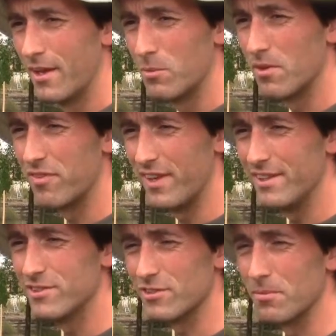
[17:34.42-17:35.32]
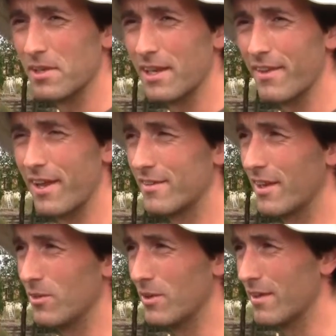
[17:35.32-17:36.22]
with fleece or something like that.
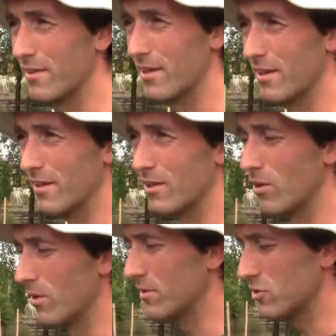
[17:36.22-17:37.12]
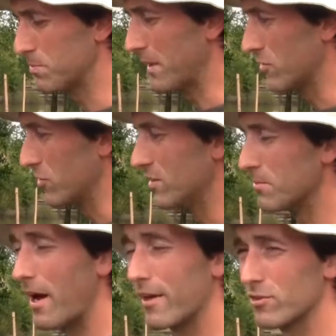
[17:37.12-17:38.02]
Then you get just pick 3
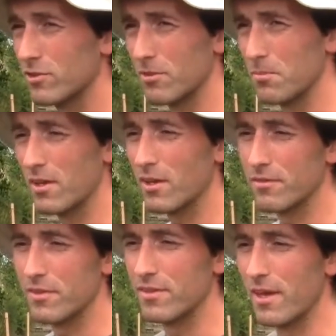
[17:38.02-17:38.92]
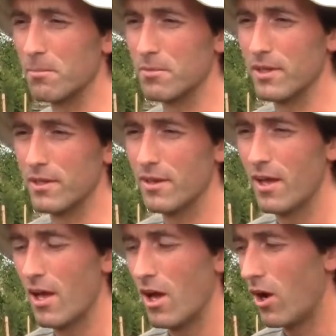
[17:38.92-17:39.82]
tomatoes or something of the same breed.
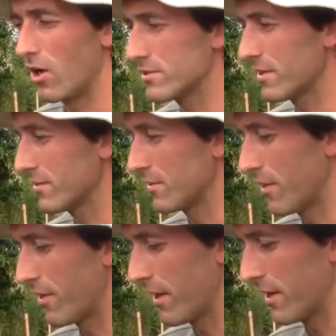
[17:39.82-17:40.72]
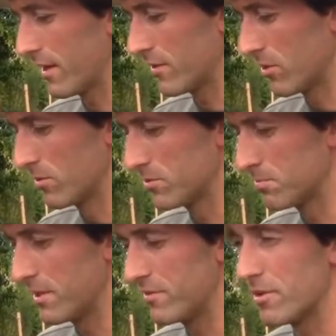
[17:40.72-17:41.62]
Also, there's another thing: don't
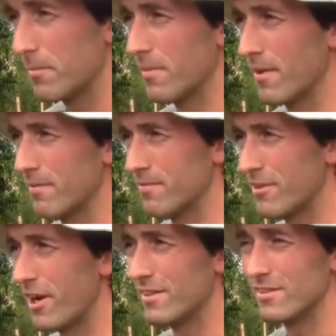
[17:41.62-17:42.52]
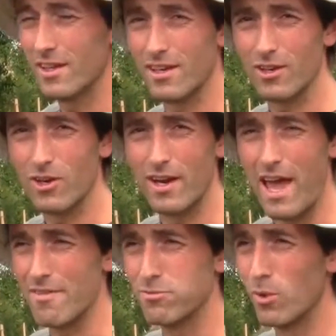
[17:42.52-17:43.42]
breed from varieties that are called
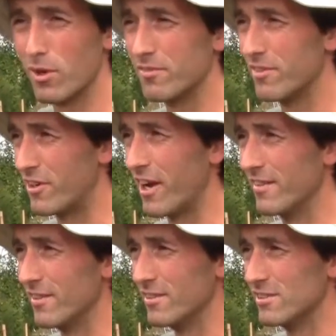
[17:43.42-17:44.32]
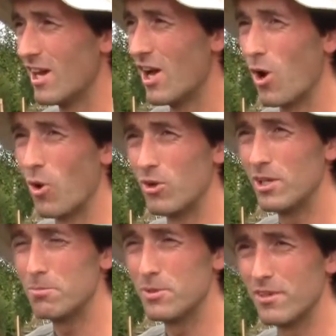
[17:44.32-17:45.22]
F1 varieties. Only
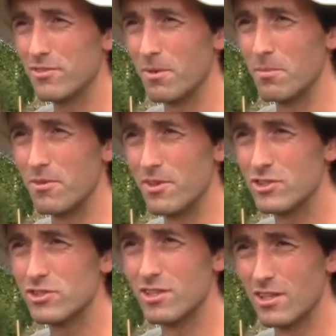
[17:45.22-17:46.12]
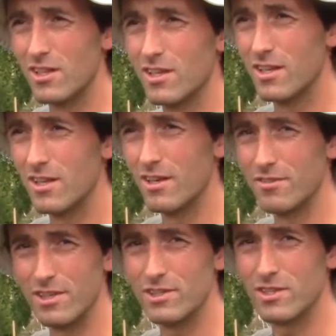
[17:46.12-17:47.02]
breed from
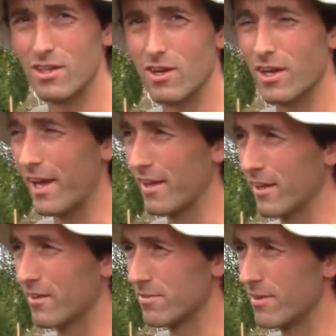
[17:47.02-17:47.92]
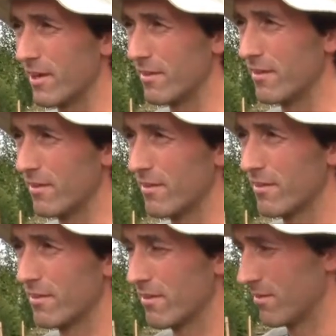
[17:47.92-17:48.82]
original organic varieties,
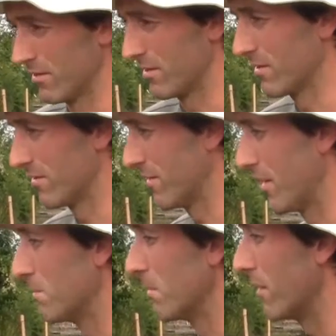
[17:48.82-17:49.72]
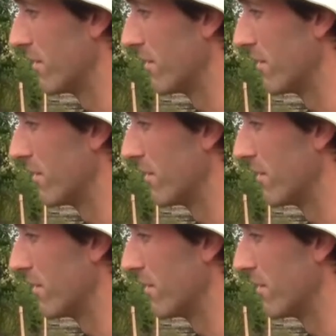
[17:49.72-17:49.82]
because it's very important.